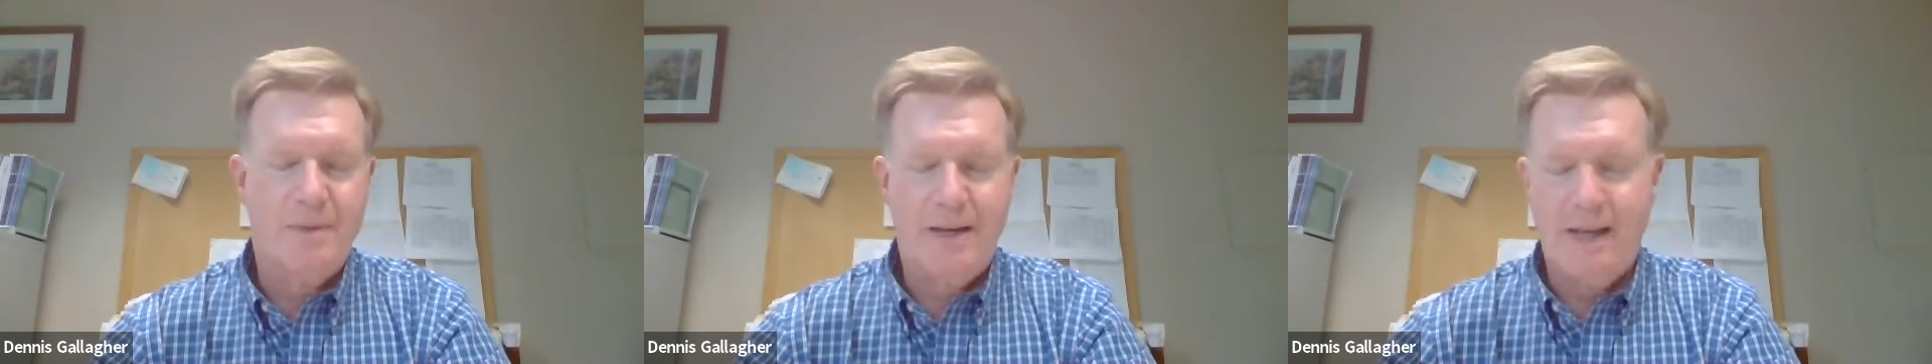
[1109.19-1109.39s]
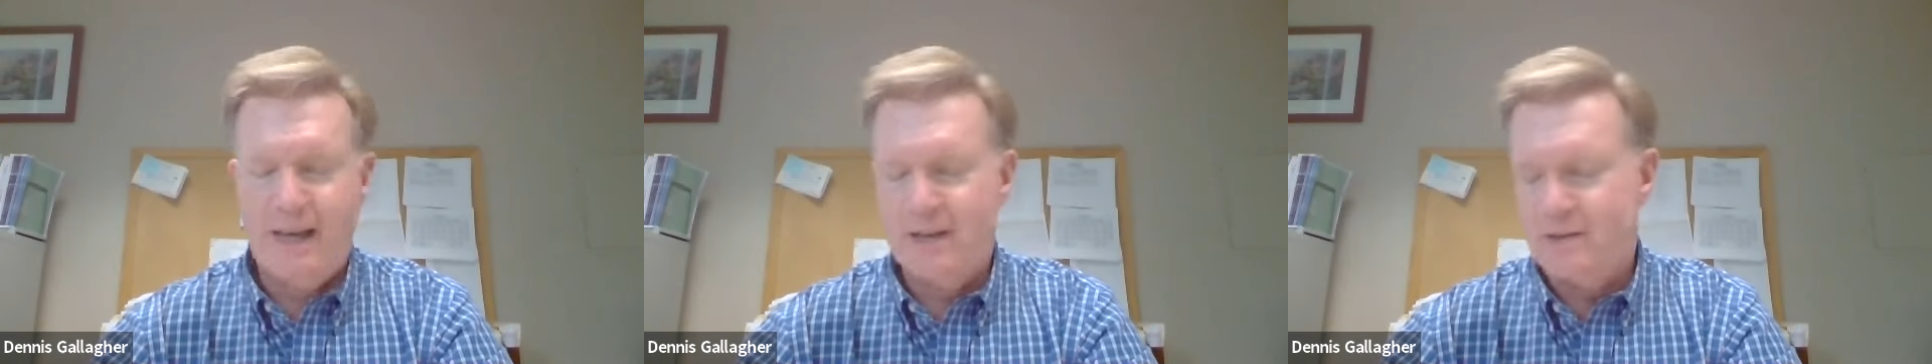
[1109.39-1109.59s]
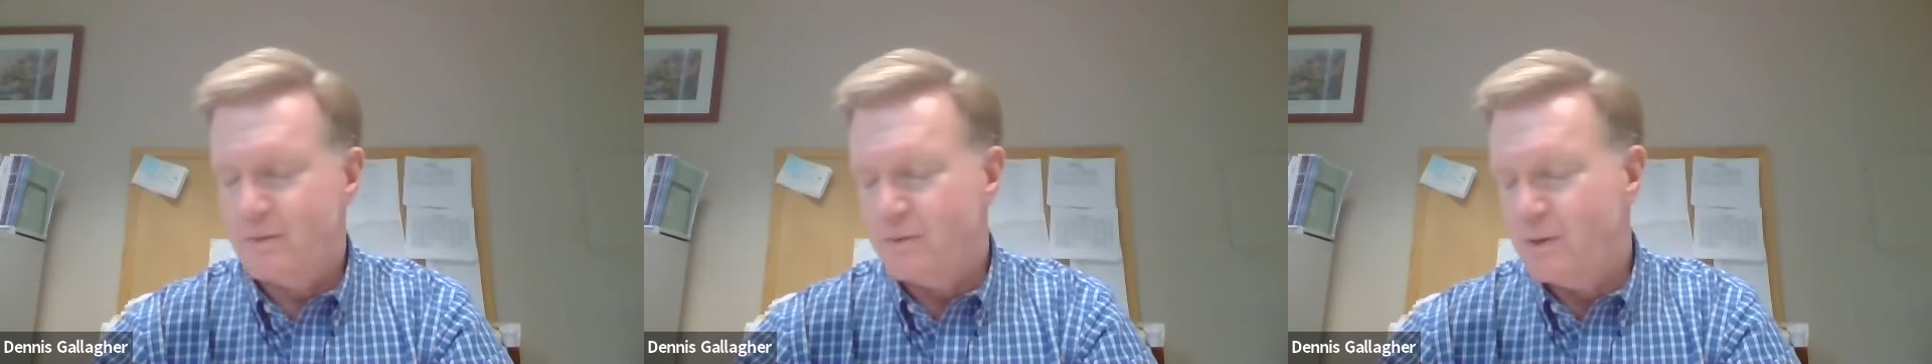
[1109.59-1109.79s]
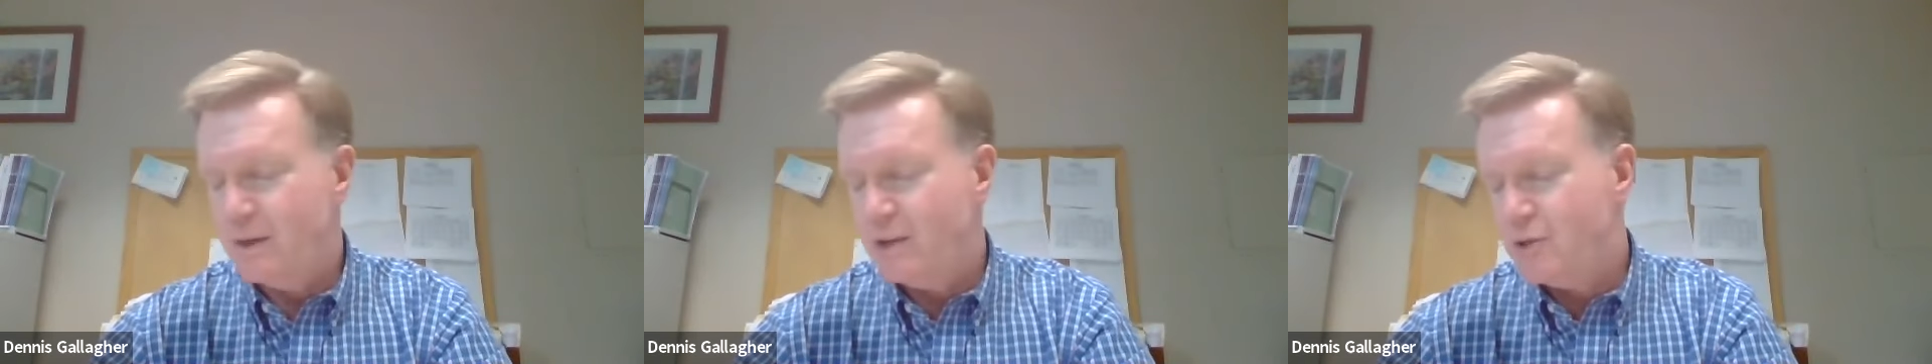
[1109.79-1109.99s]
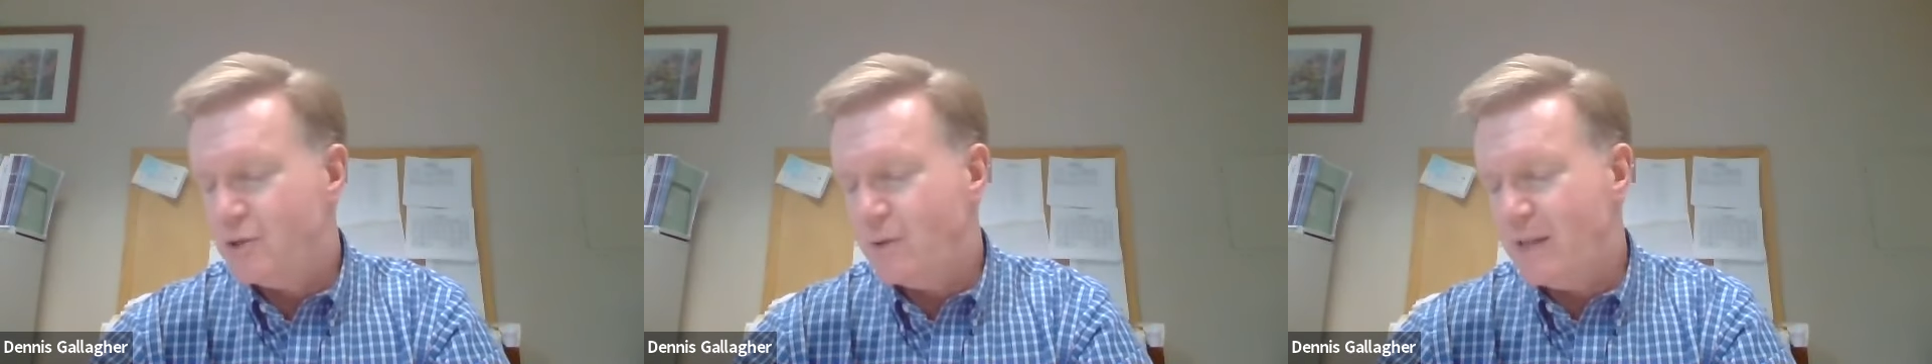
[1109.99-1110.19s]
as of
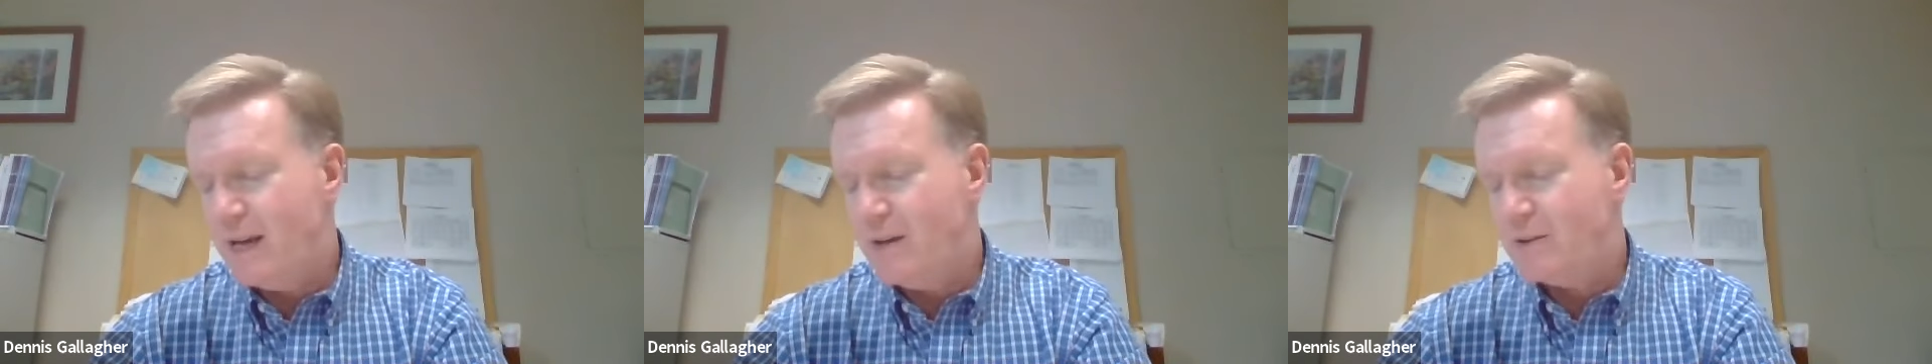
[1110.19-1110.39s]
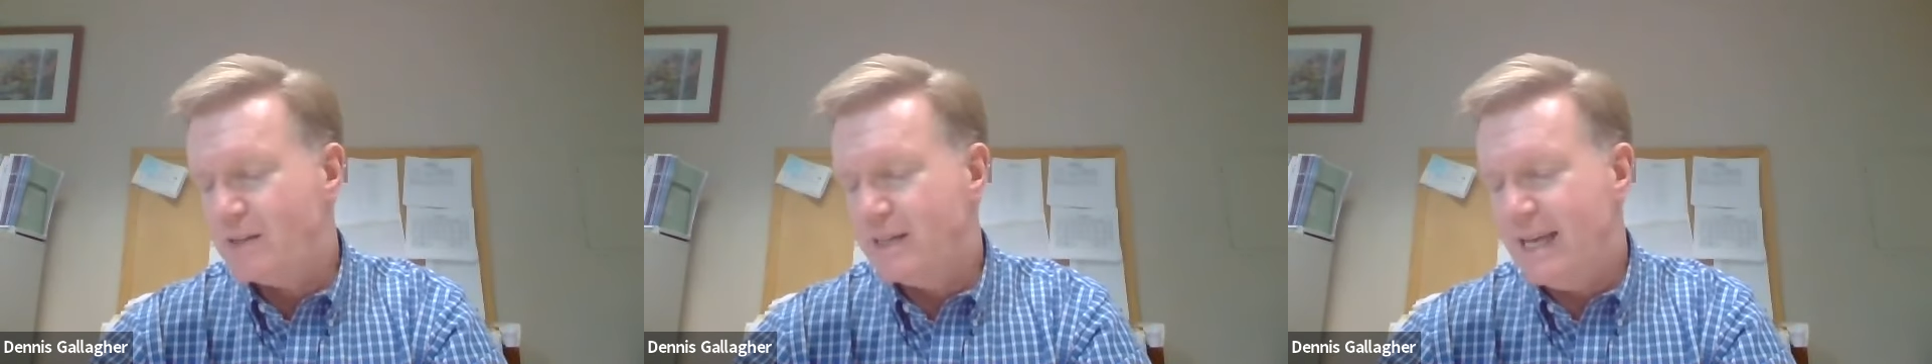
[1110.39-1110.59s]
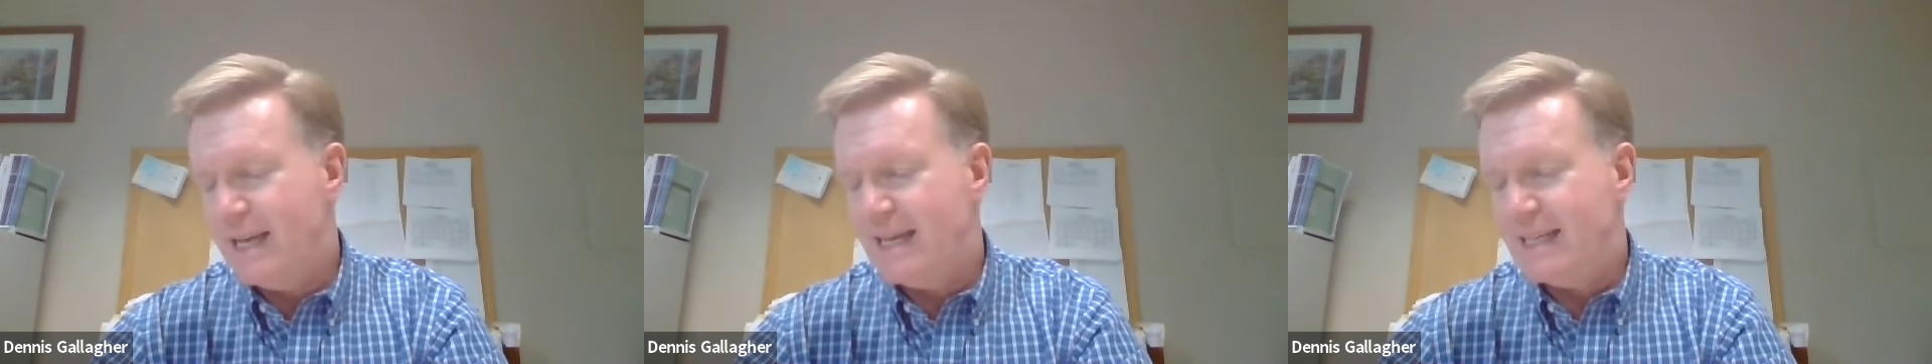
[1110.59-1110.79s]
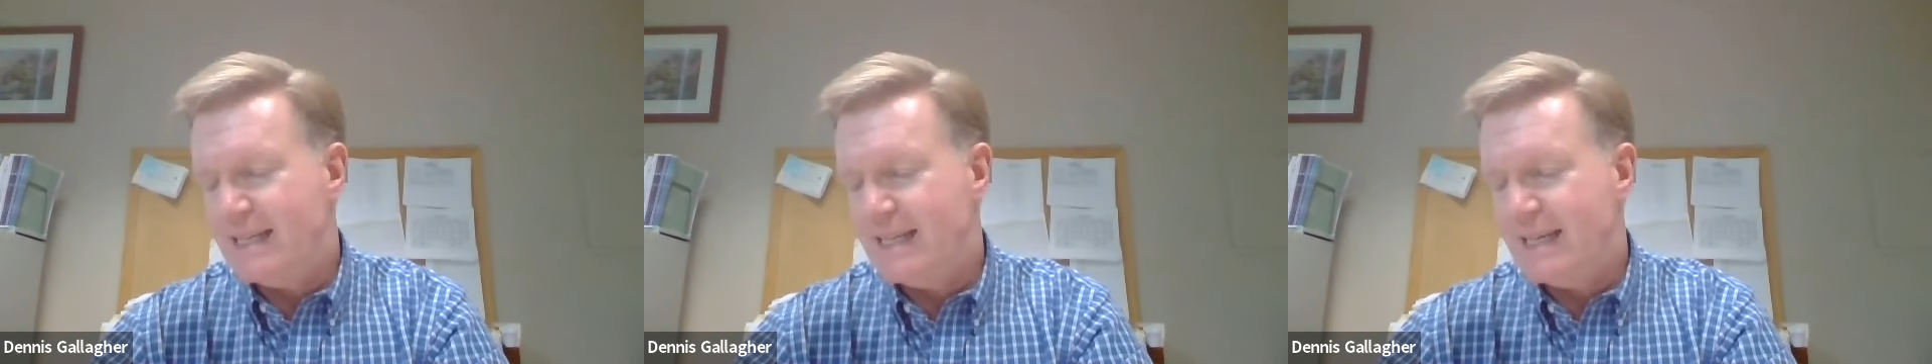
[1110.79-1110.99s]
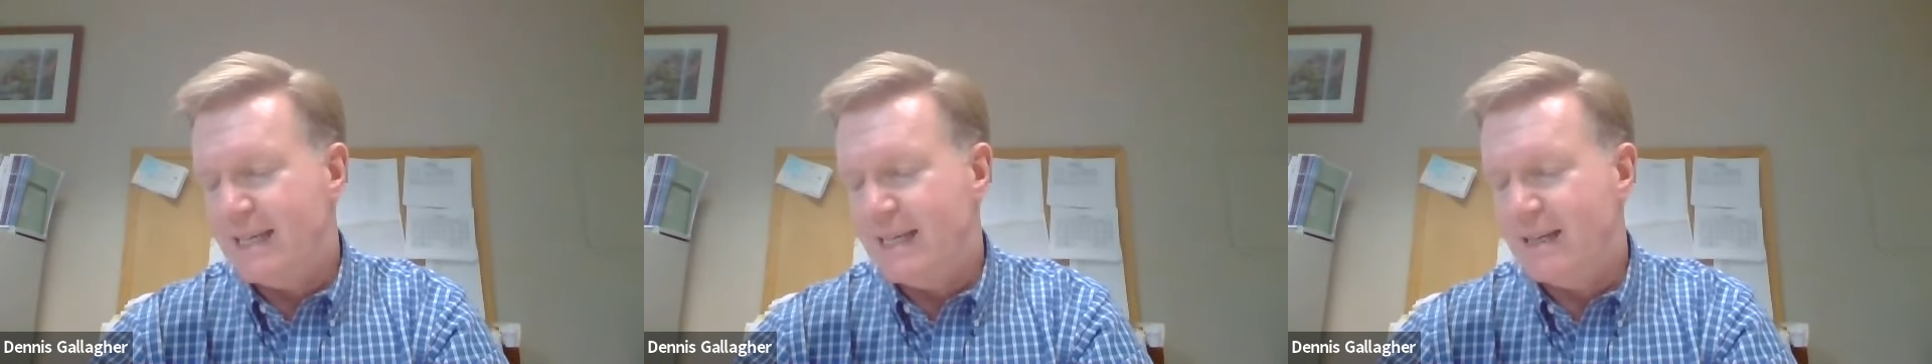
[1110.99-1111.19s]
in
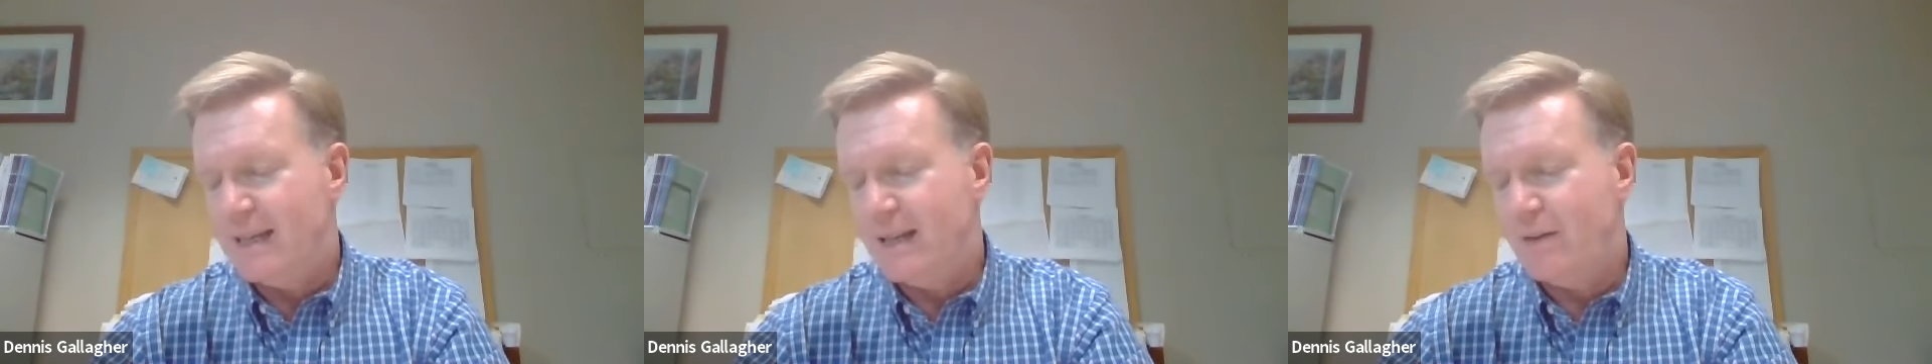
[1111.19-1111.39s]
2019,